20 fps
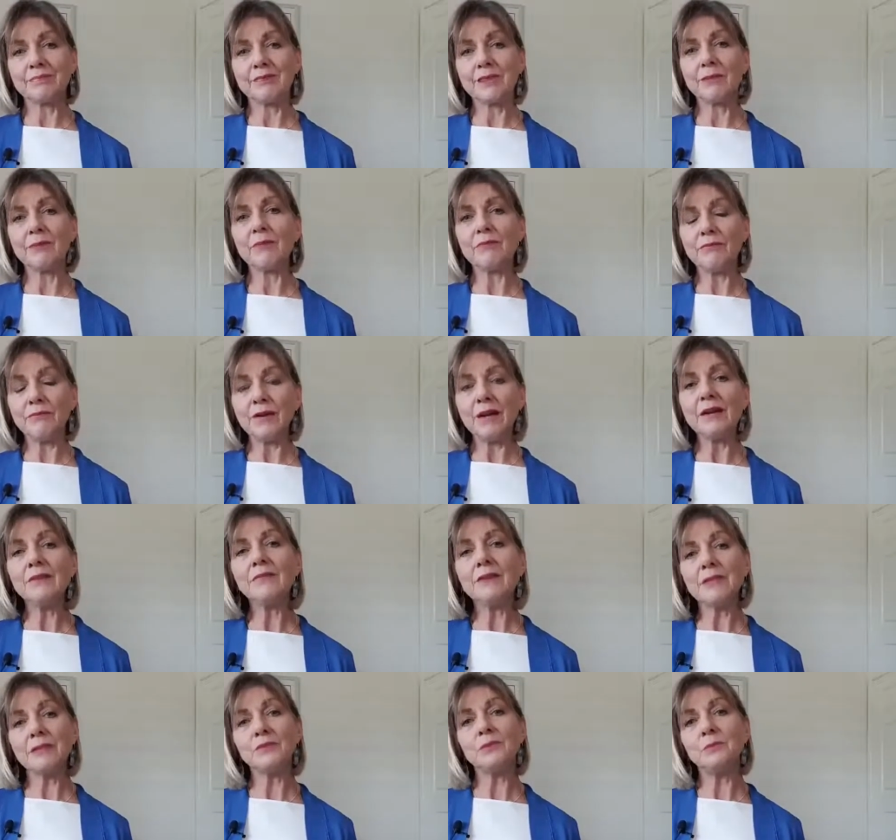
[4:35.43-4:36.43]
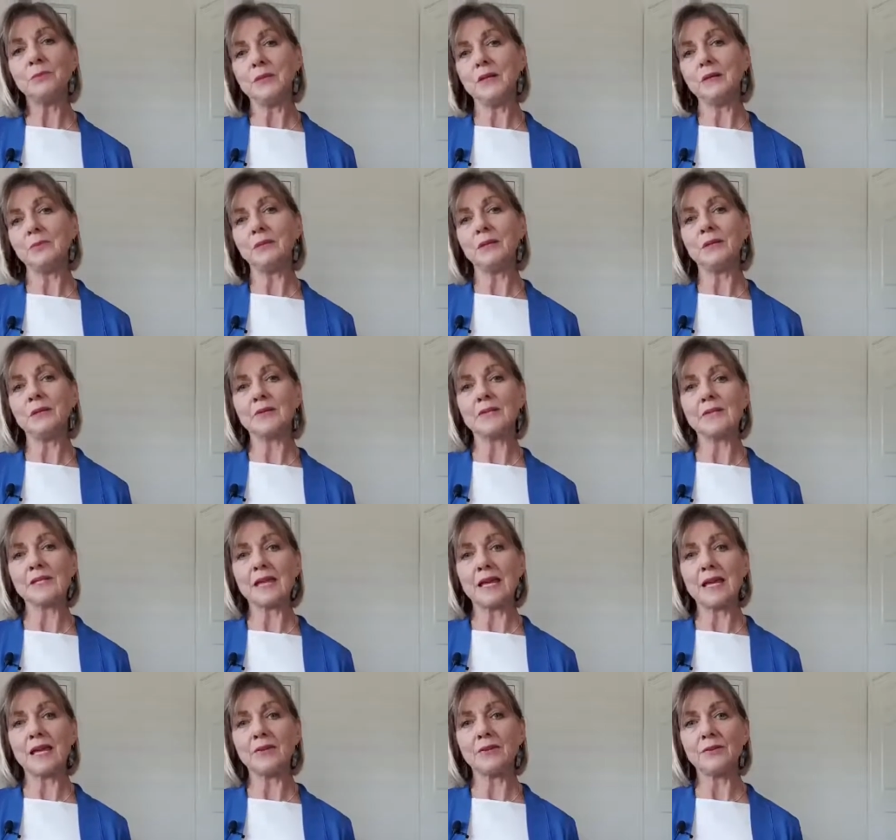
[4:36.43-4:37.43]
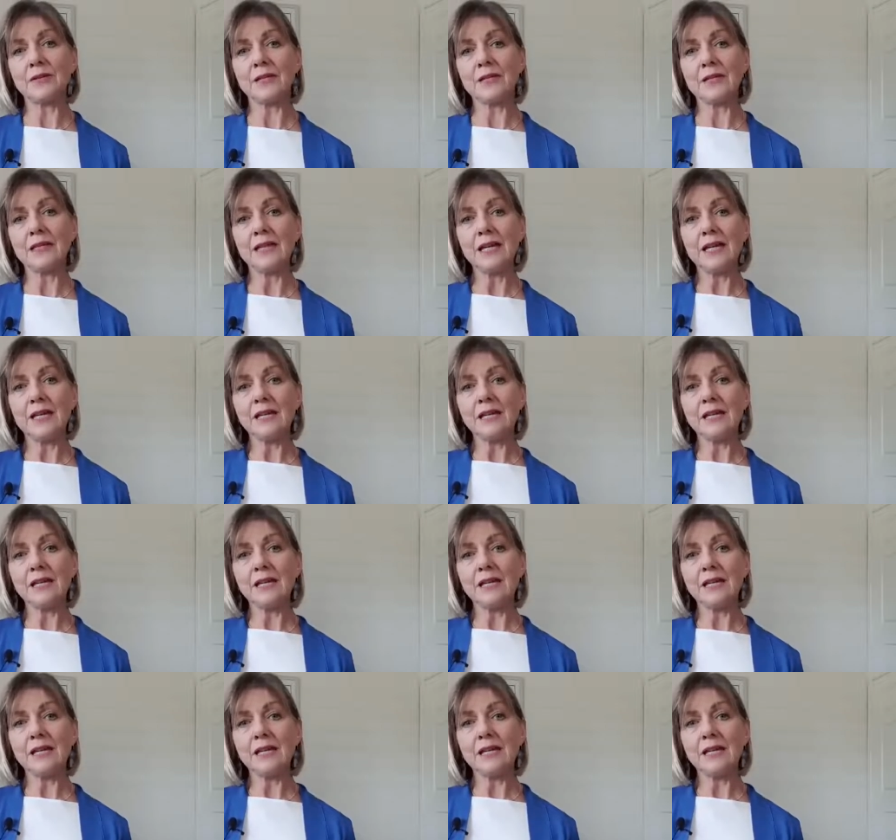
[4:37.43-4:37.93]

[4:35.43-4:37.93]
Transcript: There were 500 people at this gathering.